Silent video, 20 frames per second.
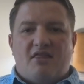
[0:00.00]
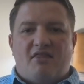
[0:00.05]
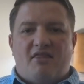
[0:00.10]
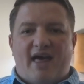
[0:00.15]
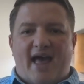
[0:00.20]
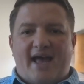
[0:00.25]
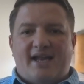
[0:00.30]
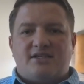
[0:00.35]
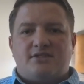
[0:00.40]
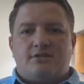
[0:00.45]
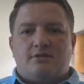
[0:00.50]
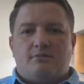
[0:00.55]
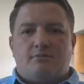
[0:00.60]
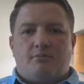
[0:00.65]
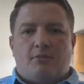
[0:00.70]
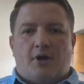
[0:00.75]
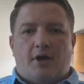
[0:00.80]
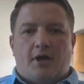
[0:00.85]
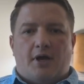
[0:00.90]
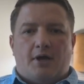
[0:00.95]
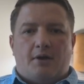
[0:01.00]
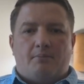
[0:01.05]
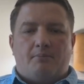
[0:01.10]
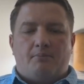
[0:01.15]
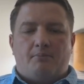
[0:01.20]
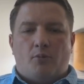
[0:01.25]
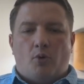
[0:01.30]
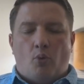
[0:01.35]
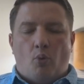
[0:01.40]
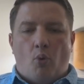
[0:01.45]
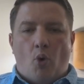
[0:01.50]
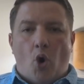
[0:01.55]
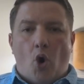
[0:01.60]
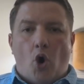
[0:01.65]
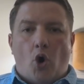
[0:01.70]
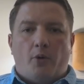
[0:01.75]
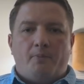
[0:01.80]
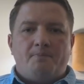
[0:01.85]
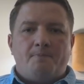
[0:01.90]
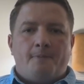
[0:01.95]
that um,
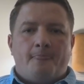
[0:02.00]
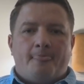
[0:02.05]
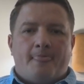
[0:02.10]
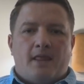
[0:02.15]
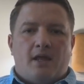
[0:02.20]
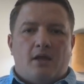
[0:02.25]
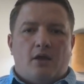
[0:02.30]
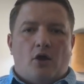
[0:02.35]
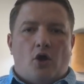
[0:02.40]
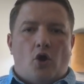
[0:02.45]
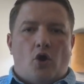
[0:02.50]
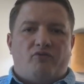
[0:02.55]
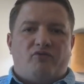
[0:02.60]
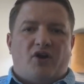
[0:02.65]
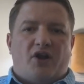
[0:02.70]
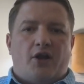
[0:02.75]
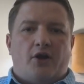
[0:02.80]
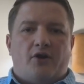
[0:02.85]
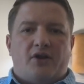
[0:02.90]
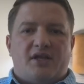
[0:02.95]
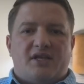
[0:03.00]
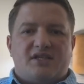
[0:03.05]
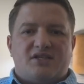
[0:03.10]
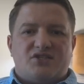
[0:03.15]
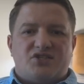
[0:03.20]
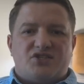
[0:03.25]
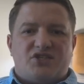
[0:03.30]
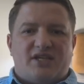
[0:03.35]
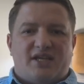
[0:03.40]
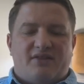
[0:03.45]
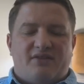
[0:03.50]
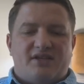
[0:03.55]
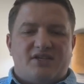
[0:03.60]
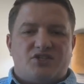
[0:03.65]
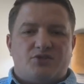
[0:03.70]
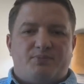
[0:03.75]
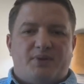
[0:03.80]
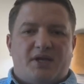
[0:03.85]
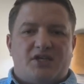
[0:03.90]
wall. Over here, you can see in this